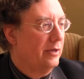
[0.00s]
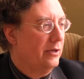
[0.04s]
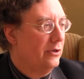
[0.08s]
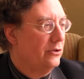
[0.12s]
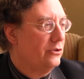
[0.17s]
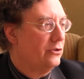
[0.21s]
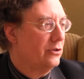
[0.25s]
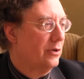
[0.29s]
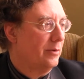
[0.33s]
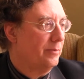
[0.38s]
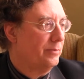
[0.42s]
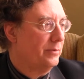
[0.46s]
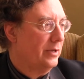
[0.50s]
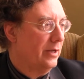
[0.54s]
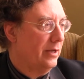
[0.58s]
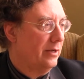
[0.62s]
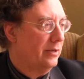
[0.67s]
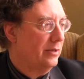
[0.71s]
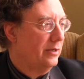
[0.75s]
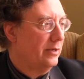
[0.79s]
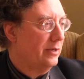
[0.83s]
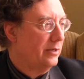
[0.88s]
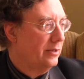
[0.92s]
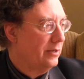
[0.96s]
Egypt
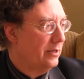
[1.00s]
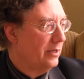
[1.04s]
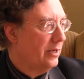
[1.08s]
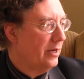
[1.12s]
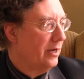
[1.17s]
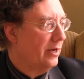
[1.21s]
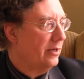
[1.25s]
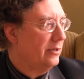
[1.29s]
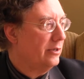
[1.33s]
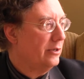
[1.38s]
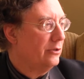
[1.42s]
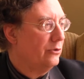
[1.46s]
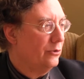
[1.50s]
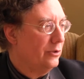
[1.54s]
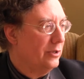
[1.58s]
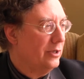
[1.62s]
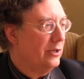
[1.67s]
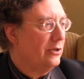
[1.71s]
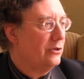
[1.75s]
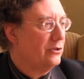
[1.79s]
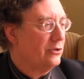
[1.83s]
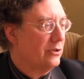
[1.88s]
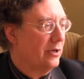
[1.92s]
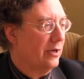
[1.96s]
and India and
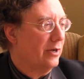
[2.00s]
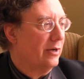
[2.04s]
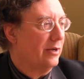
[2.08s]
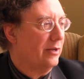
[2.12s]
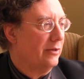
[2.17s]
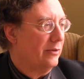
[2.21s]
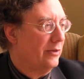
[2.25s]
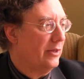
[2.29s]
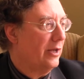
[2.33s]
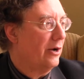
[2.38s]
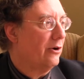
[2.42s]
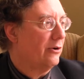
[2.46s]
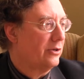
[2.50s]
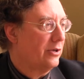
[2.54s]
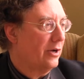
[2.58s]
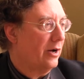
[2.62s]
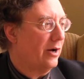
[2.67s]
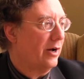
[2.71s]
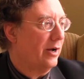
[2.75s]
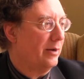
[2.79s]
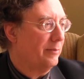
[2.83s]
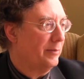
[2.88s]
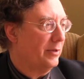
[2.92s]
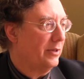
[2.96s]
Indonesia in their
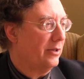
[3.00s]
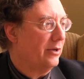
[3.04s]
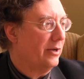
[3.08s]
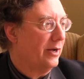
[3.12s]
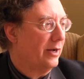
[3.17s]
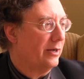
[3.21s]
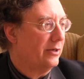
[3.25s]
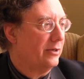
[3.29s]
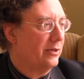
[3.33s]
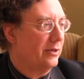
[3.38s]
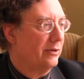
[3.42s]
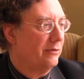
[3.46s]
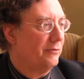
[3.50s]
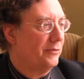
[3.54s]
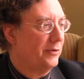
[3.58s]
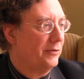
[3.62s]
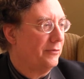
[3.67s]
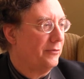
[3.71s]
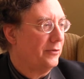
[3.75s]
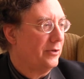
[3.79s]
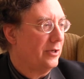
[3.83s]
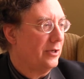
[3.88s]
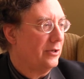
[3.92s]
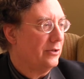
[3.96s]
time in the
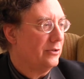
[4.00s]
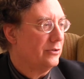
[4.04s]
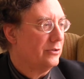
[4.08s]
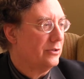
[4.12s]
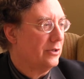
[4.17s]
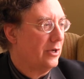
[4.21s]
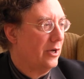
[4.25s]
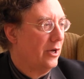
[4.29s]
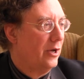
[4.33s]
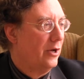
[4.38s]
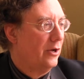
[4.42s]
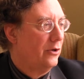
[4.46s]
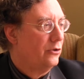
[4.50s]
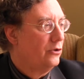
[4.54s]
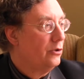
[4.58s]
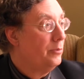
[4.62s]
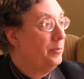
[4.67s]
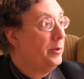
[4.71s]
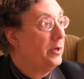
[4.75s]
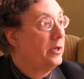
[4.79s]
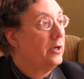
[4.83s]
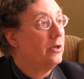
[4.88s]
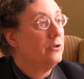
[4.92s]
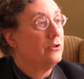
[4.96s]
1950s to
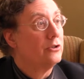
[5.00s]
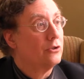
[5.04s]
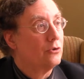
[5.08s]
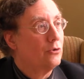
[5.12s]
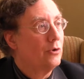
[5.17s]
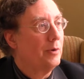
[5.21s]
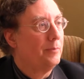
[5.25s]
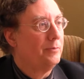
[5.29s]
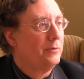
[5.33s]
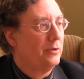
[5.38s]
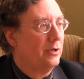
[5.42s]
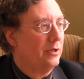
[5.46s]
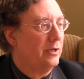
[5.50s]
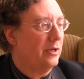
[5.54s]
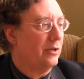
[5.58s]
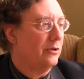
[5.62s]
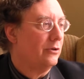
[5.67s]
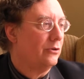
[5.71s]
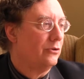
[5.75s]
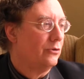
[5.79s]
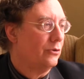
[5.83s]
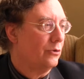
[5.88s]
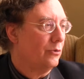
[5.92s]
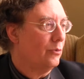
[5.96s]
be conscripted
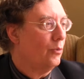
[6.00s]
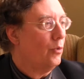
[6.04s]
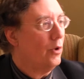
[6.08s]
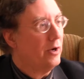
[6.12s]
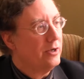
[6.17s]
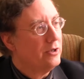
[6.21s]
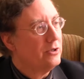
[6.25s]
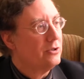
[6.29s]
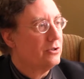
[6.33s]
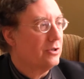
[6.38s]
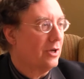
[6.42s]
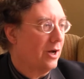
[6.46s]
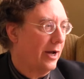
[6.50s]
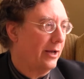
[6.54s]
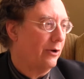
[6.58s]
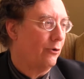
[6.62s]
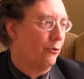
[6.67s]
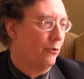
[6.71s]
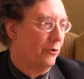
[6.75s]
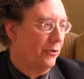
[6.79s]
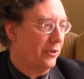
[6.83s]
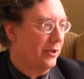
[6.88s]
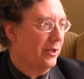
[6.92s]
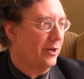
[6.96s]
into one side
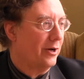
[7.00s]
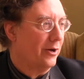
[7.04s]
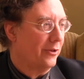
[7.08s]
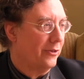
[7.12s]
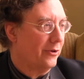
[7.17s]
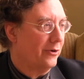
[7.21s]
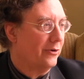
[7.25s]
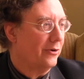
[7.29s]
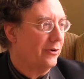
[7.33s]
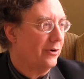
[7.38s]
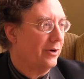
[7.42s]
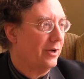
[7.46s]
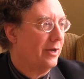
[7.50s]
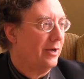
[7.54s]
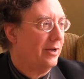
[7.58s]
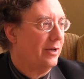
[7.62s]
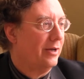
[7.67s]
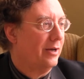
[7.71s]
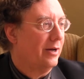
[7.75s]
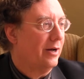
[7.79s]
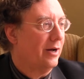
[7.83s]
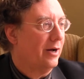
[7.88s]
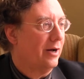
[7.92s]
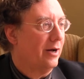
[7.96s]
or the other
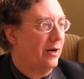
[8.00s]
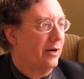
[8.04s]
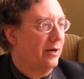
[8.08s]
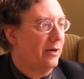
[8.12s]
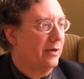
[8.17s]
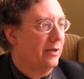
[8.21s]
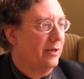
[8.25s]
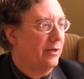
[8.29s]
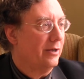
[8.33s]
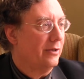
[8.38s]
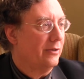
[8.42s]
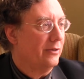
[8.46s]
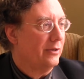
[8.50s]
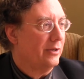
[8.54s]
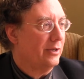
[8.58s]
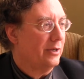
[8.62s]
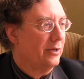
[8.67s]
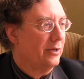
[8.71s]
uh, in